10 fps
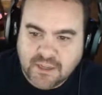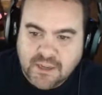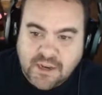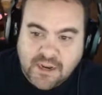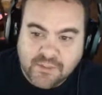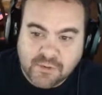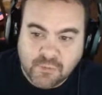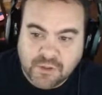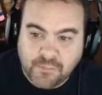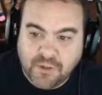And then when
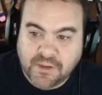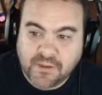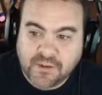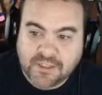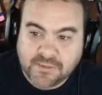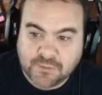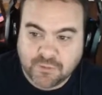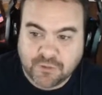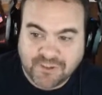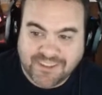you play good teams, you
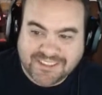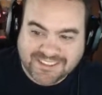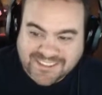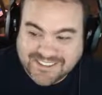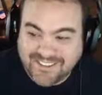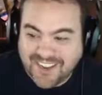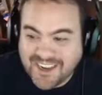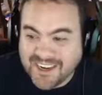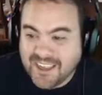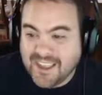realize that's a
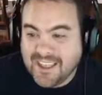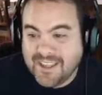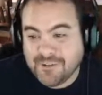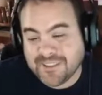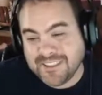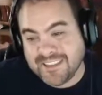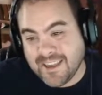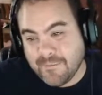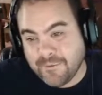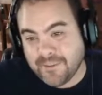lie. That was
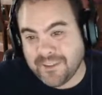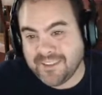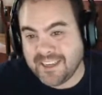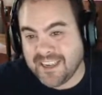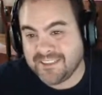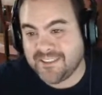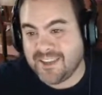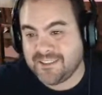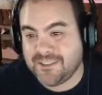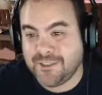definitely the case
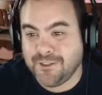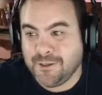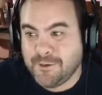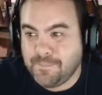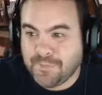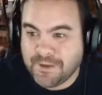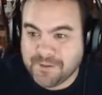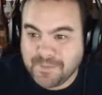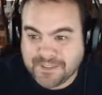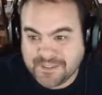last year.
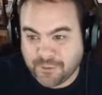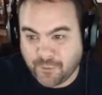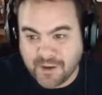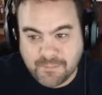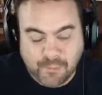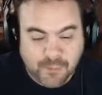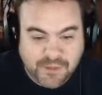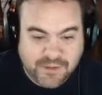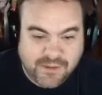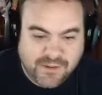That's a great
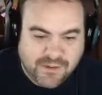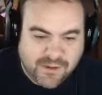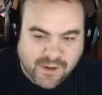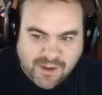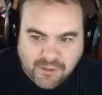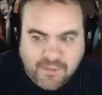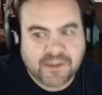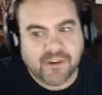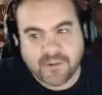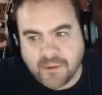point. Everybody
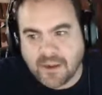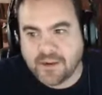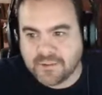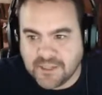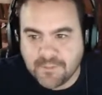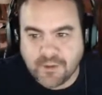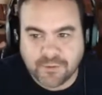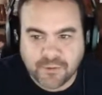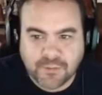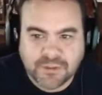talked about how deep
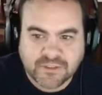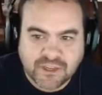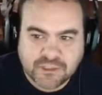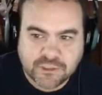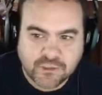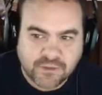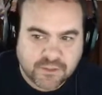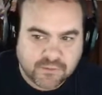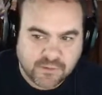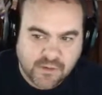Illinois was last year, and
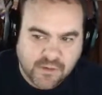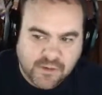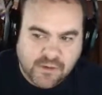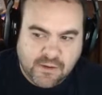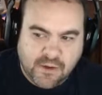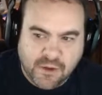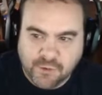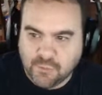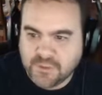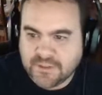then
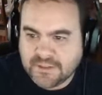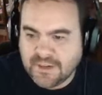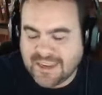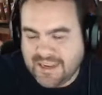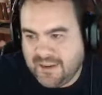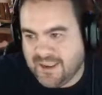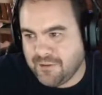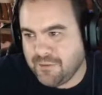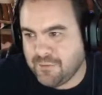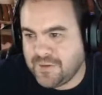Underwood, I don't
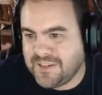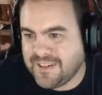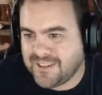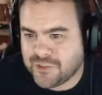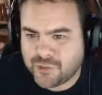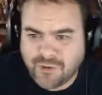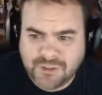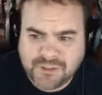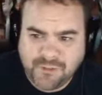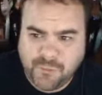know if he didn't
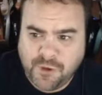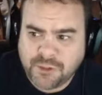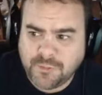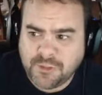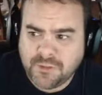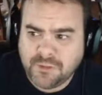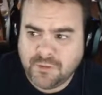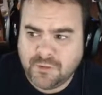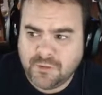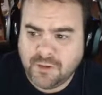trust the freshmen
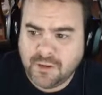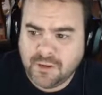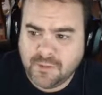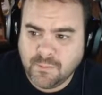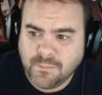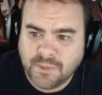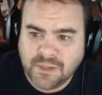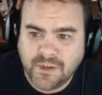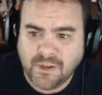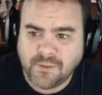
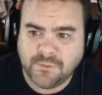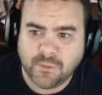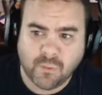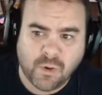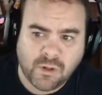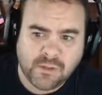enough or what.